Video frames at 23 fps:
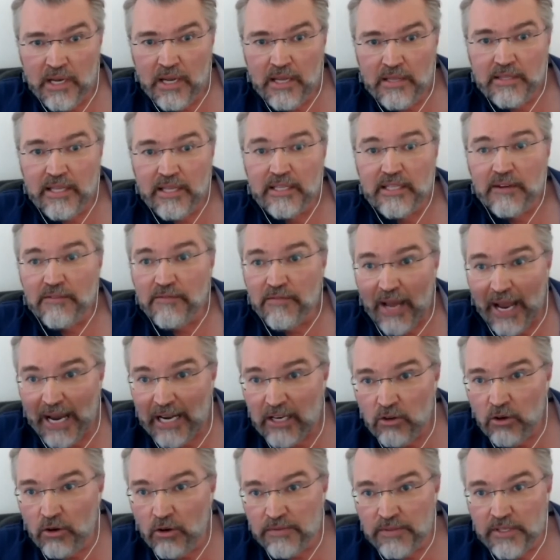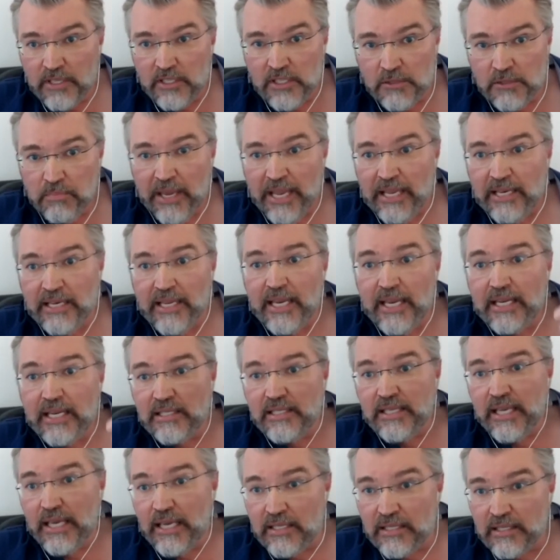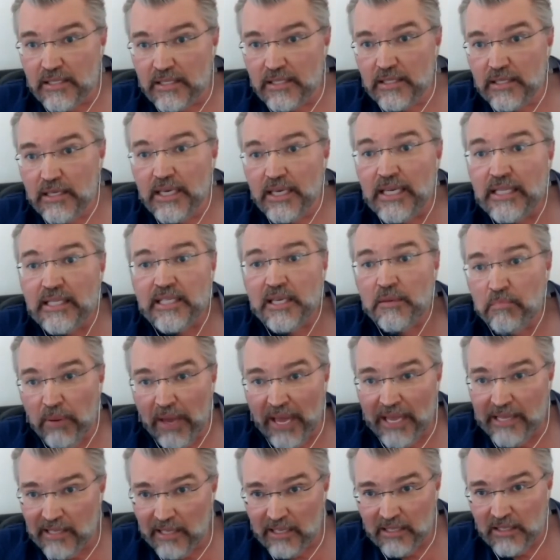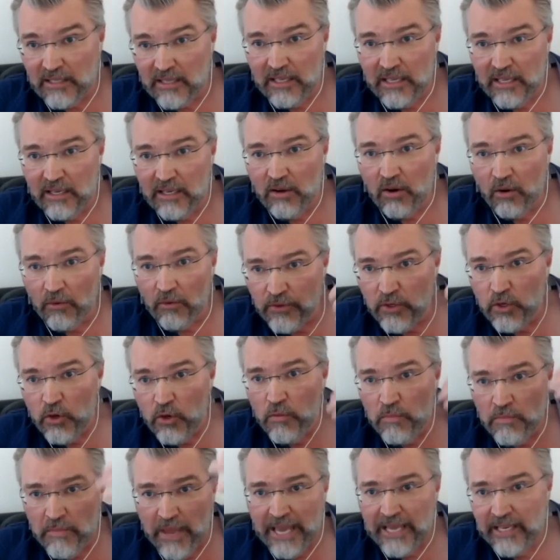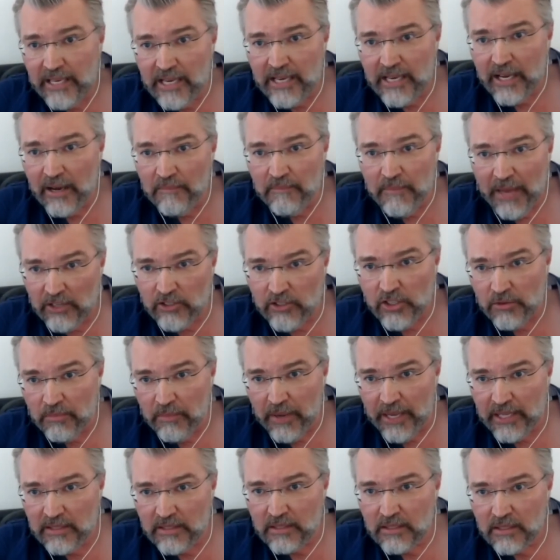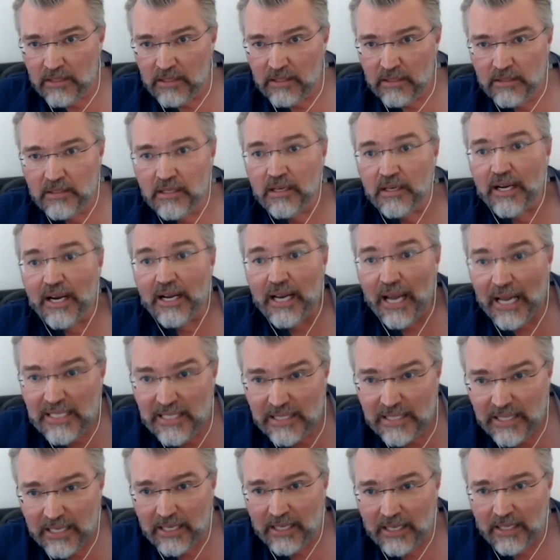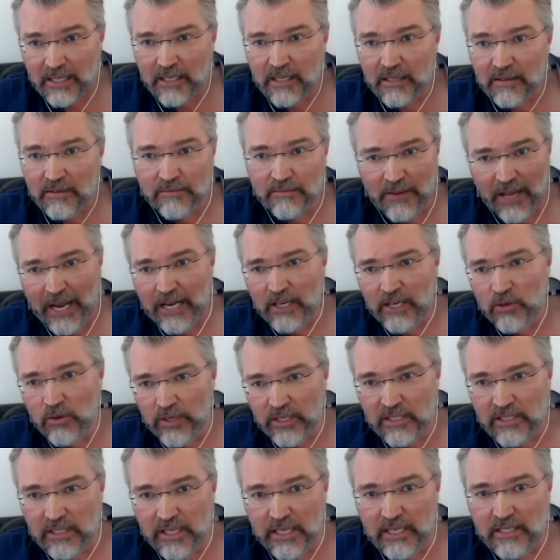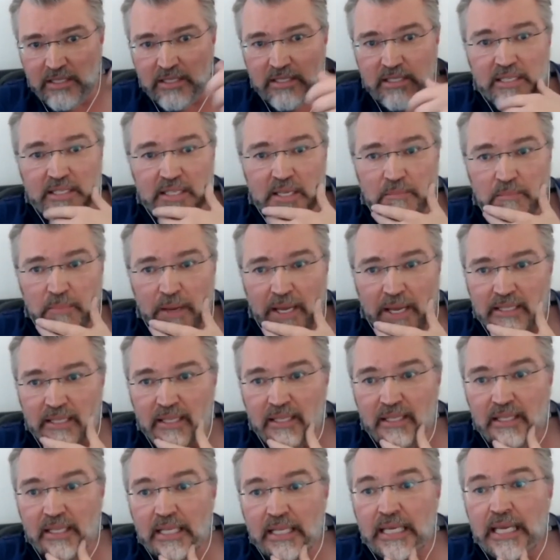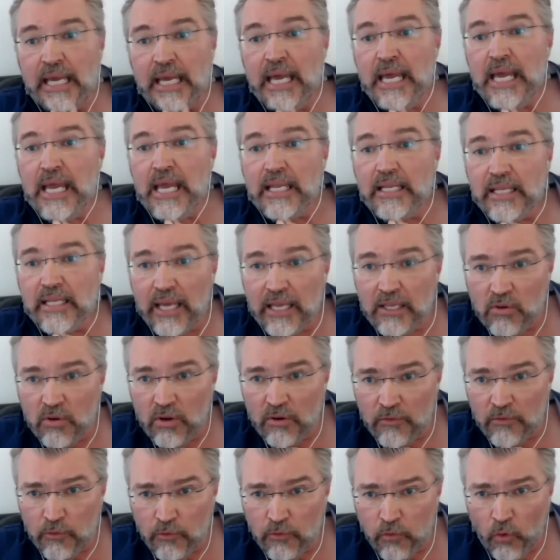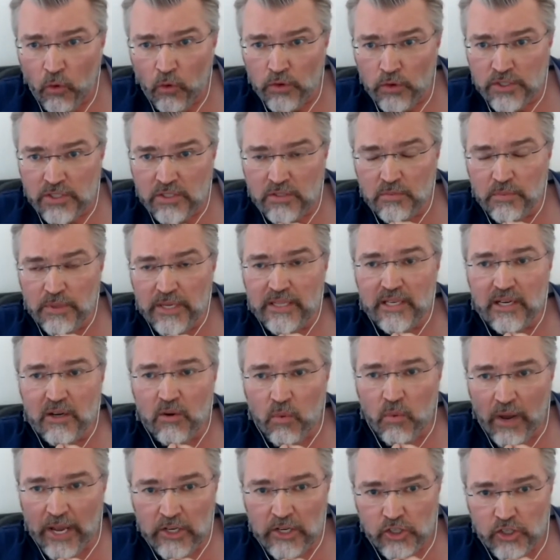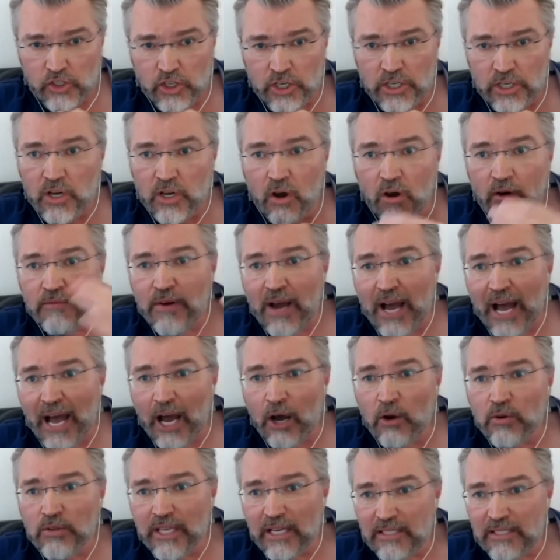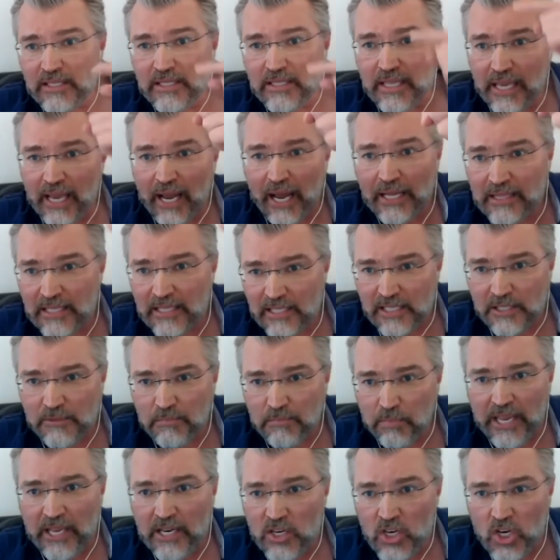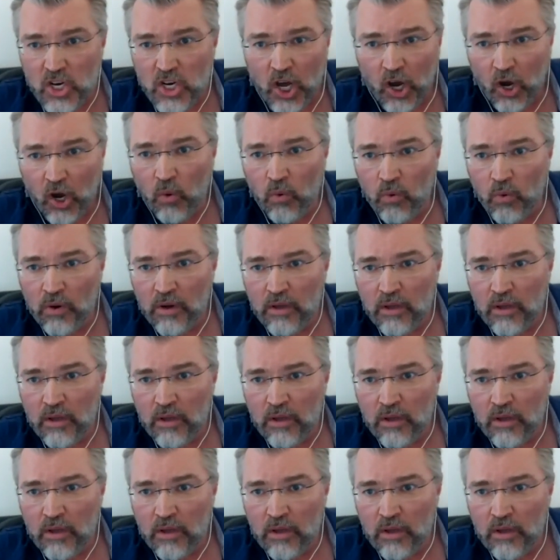that the value of the spin exists independently of you making a measurement, the classical value exists independently, then you are forced with the question of how does the other spin know